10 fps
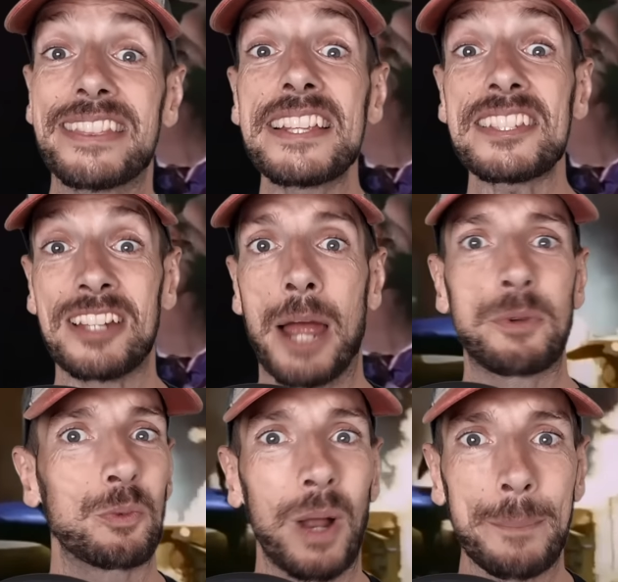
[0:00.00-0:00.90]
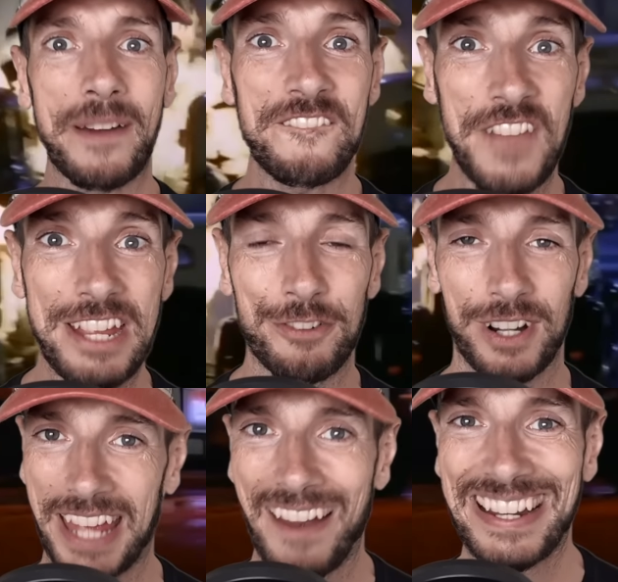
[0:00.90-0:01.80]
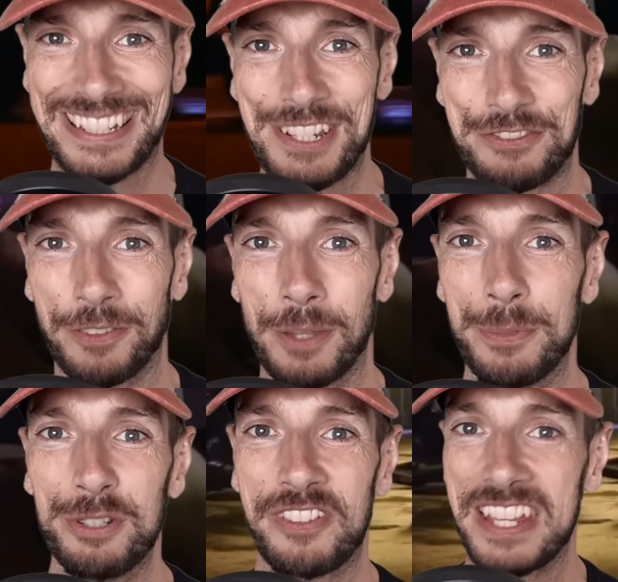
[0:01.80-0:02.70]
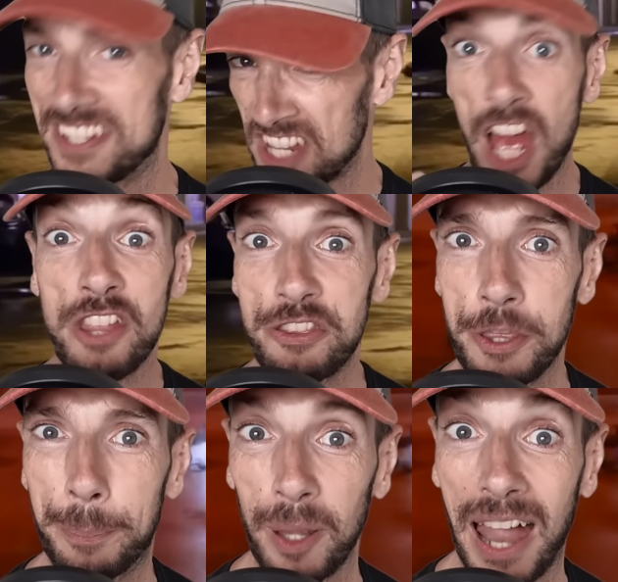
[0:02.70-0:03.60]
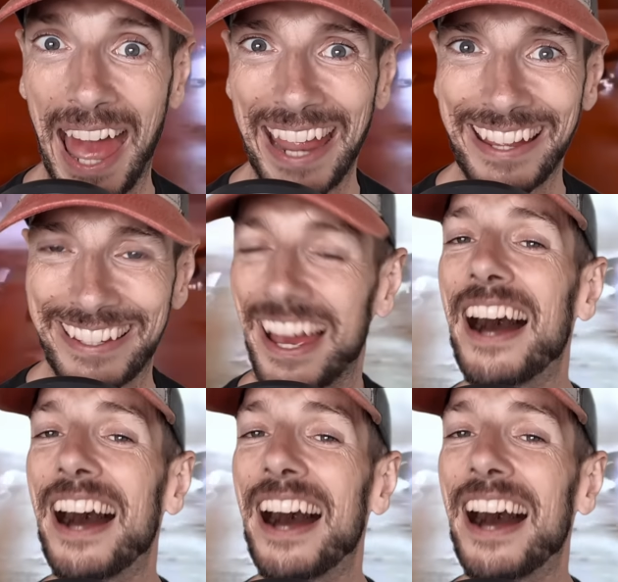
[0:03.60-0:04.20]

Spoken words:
this time with one of my favorite characters from the movies, The Blank.